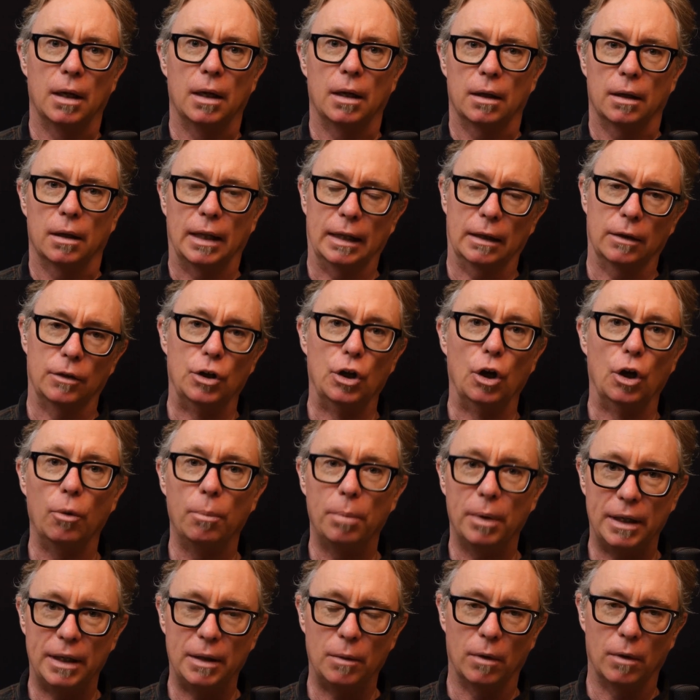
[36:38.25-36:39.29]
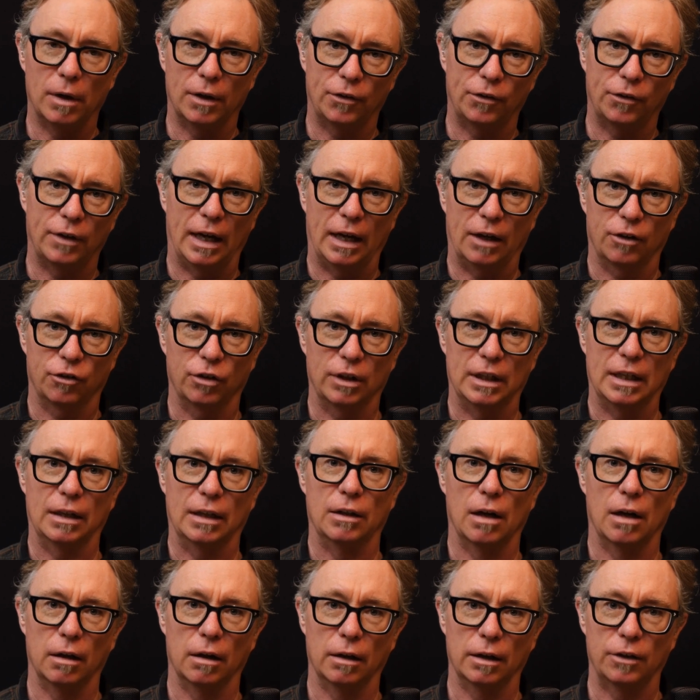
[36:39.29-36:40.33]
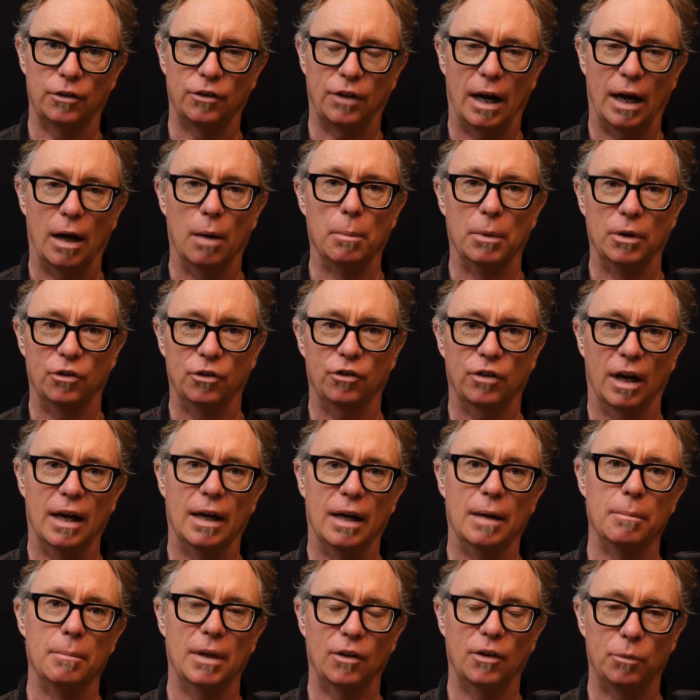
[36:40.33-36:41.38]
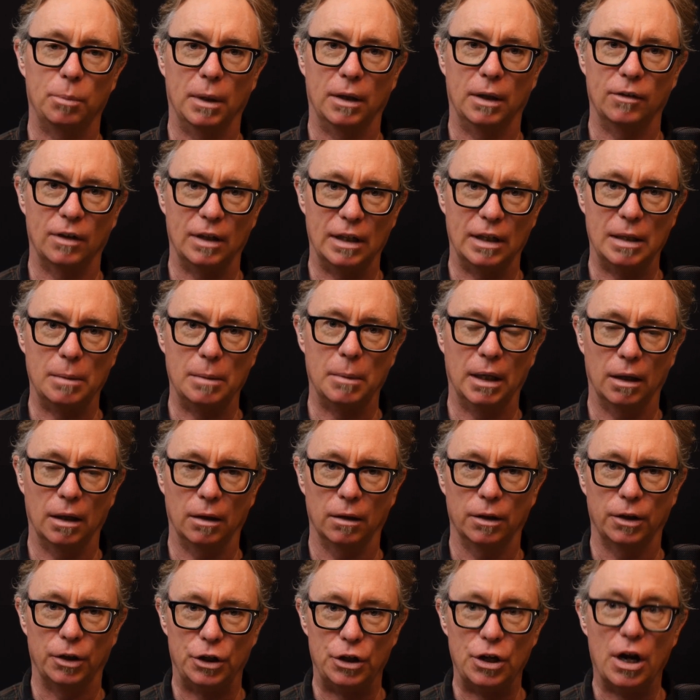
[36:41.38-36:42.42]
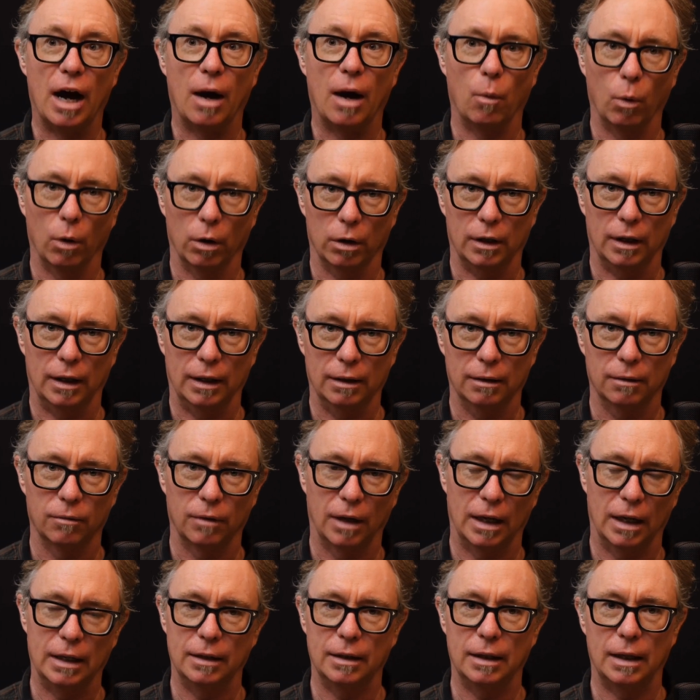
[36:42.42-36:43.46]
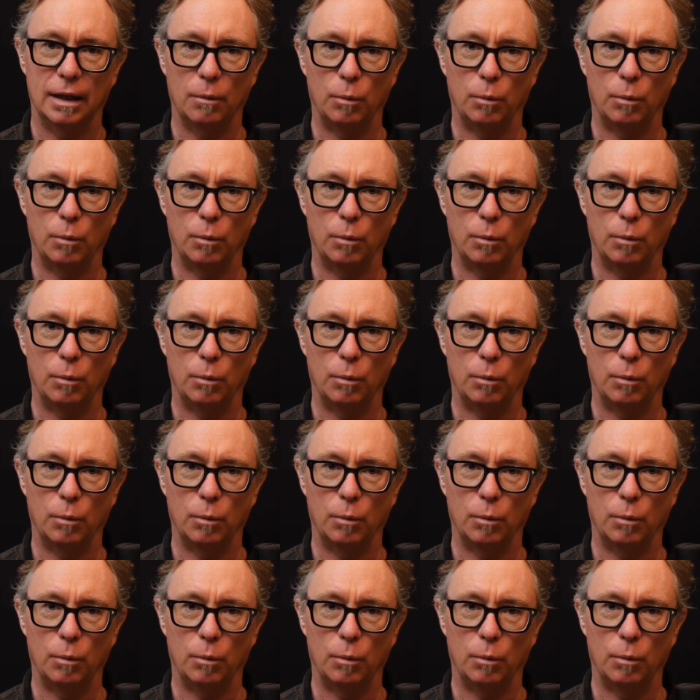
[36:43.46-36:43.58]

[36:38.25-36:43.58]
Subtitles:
like, nobody wants to actually acknowledge how much time they spend in email not working, right?